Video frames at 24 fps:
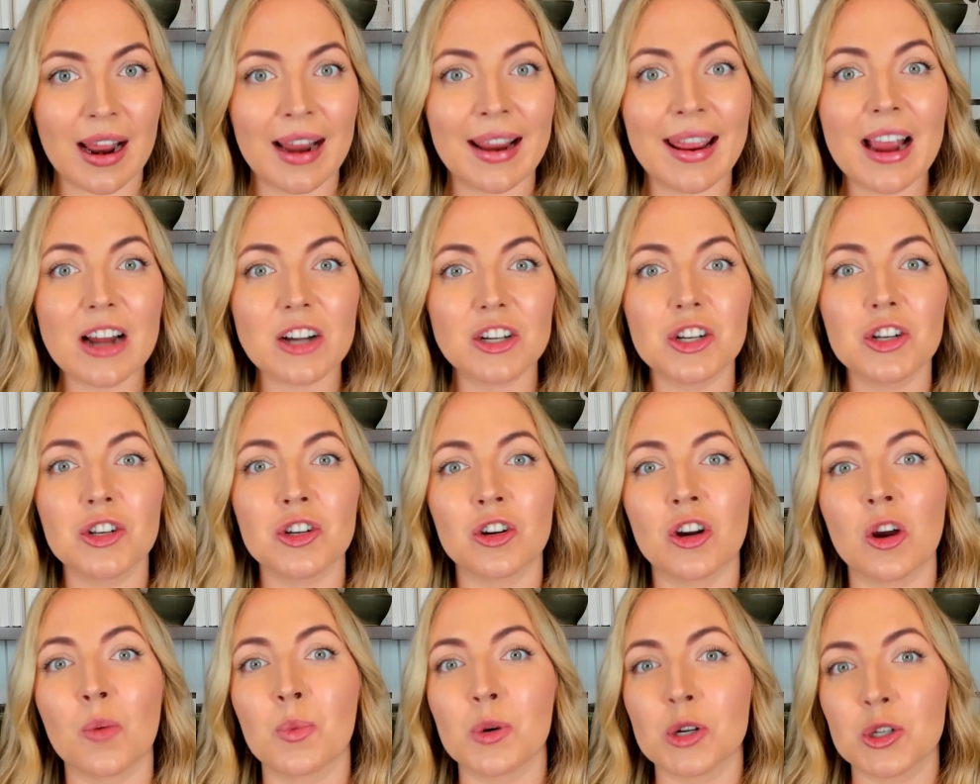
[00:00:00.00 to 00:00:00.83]
I actually
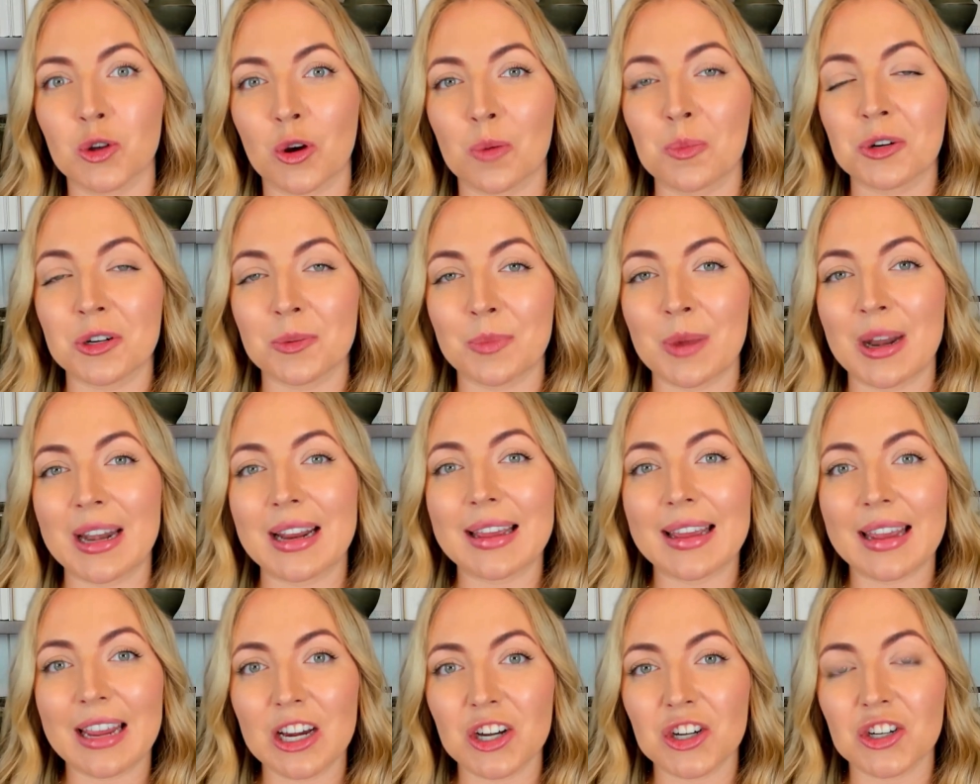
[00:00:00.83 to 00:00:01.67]
took a prescription
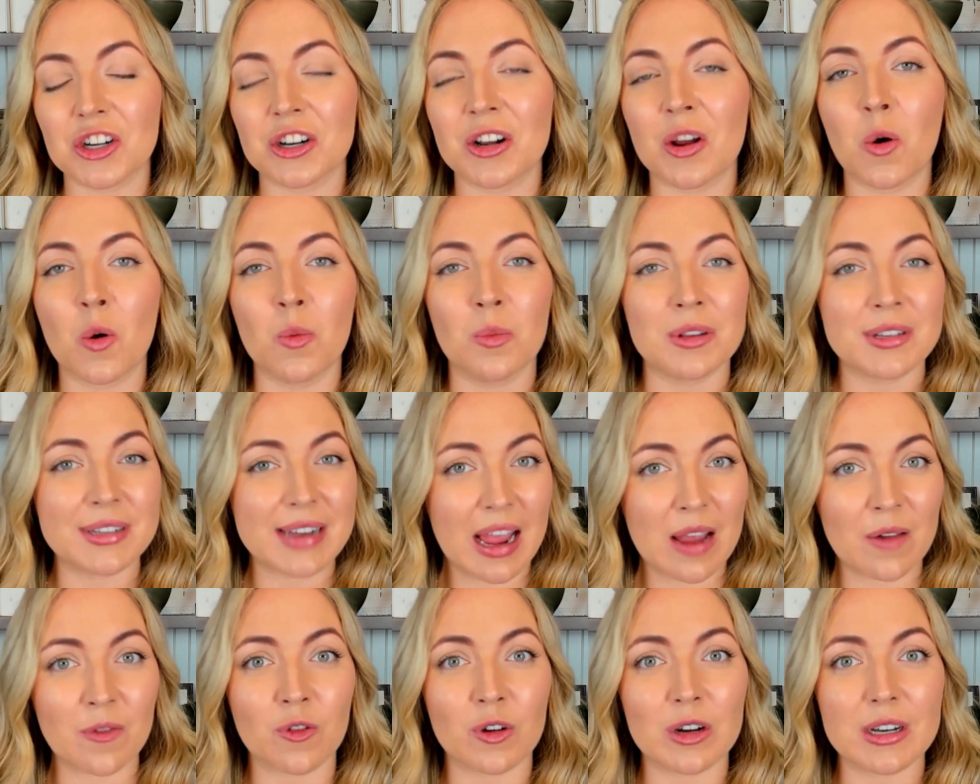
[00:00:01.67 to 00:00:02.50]
medication almost
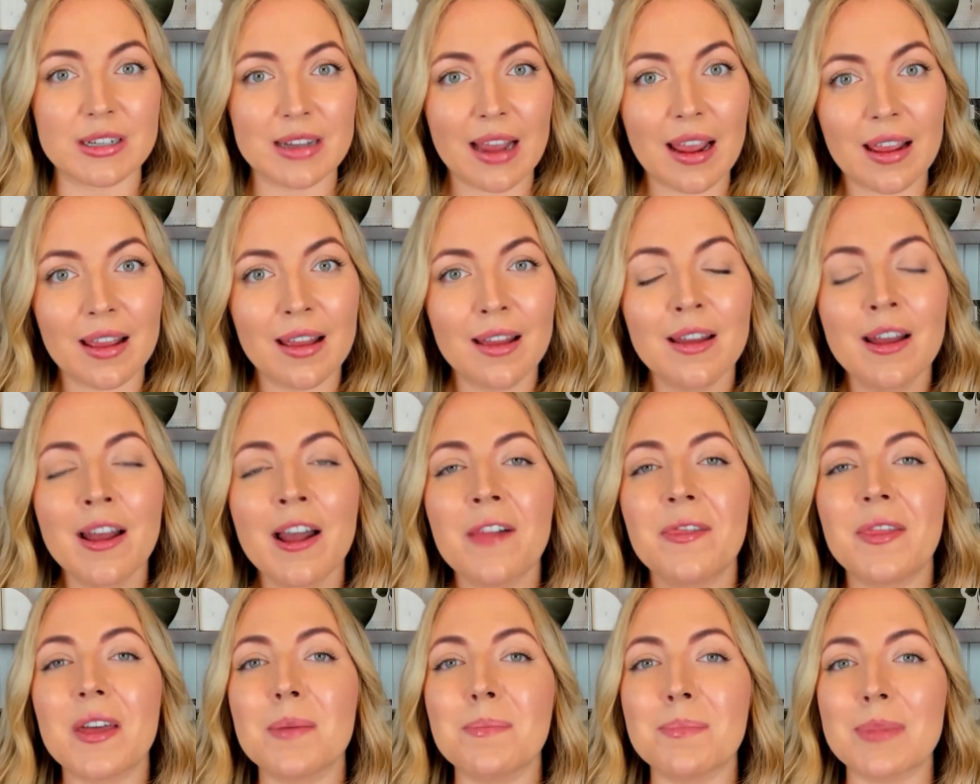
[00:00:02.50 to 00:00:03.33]
every day
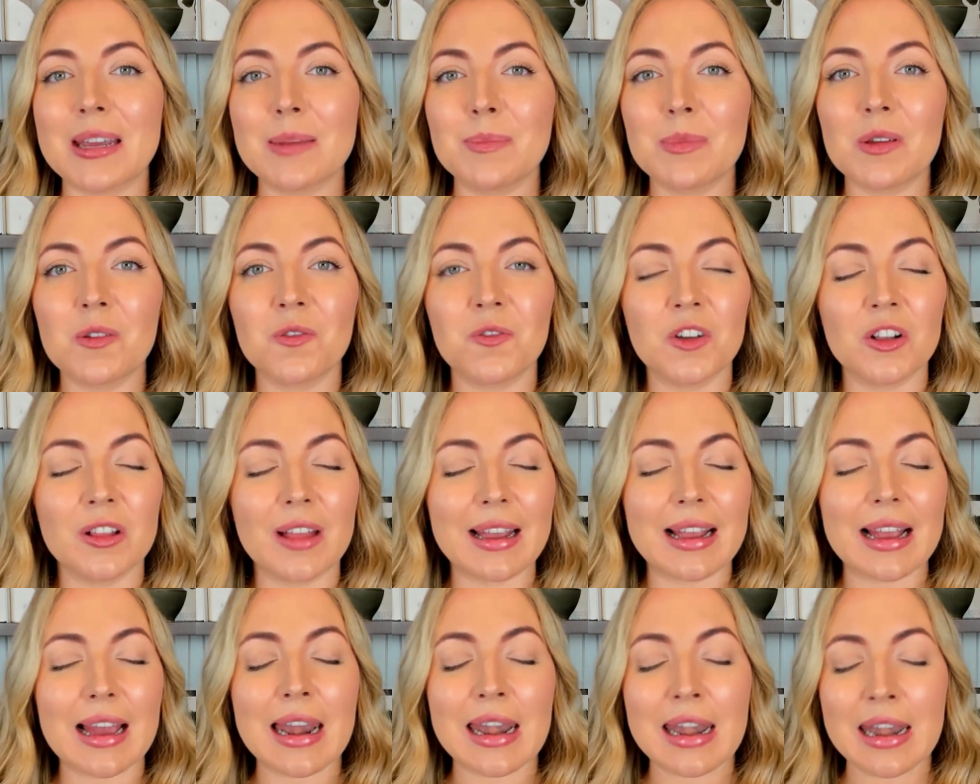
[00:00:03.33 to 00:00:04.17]
that made me feel
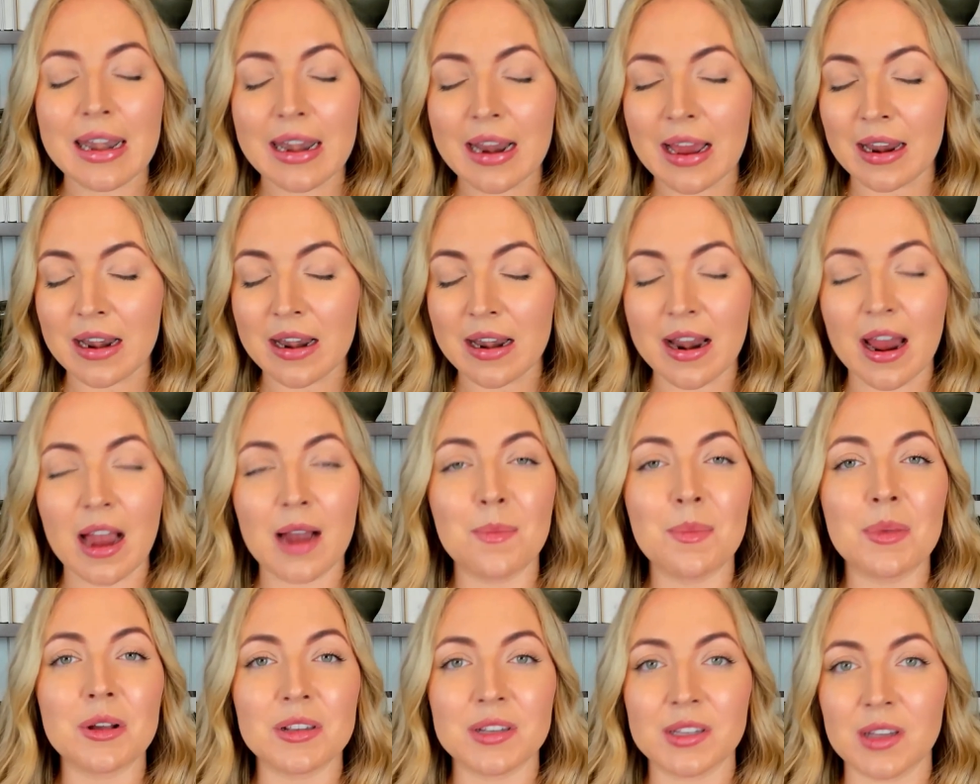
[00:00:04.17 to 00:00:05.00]
like a
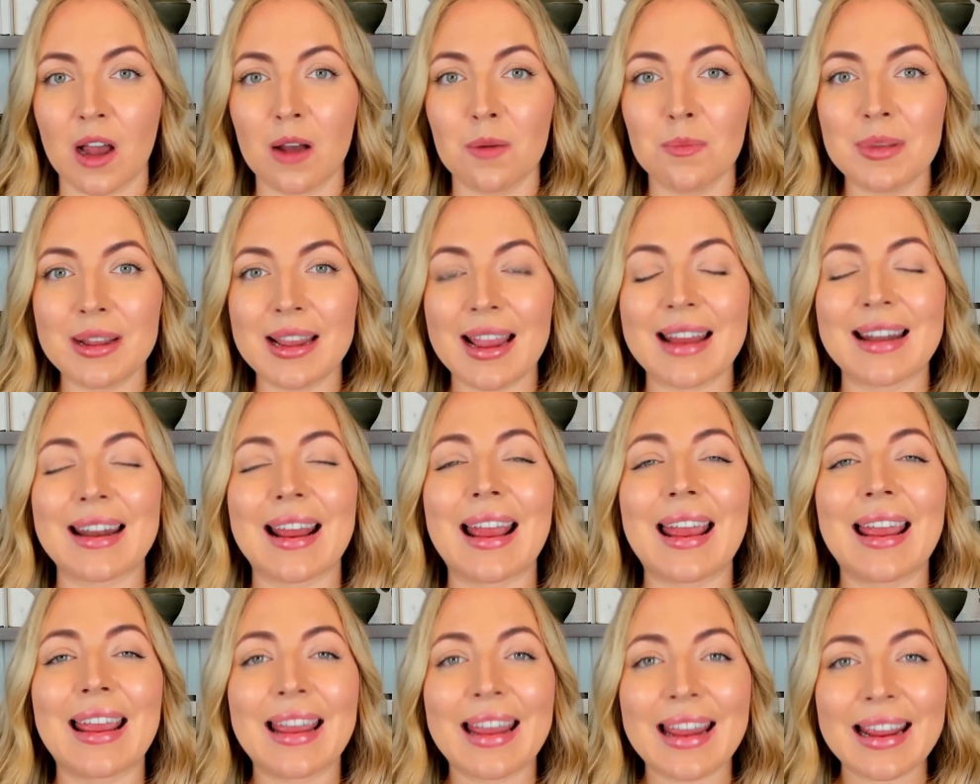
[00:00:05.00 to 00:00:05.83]
numb zombie, and I
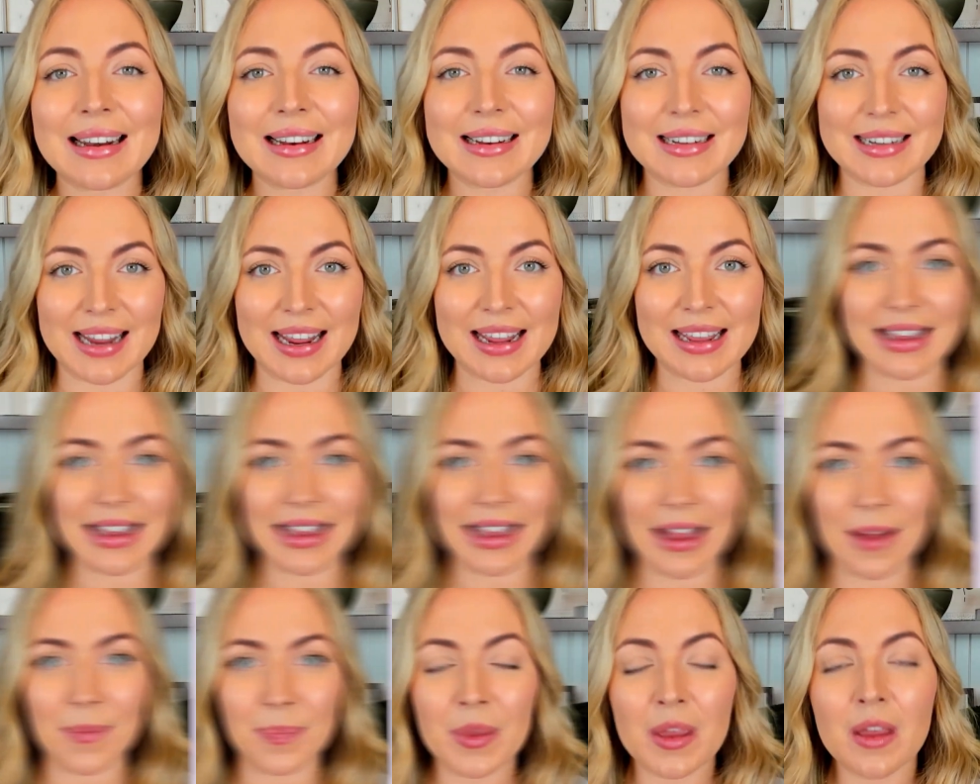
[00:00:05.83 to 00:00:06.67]
hated taking
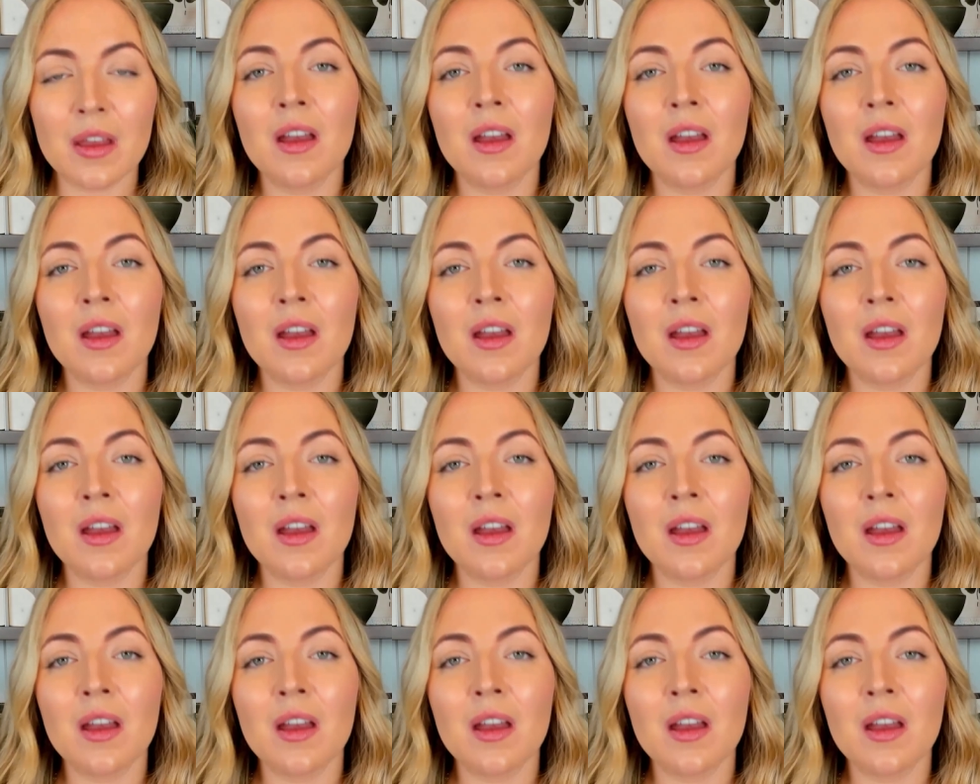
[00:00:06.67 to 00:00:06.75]
it.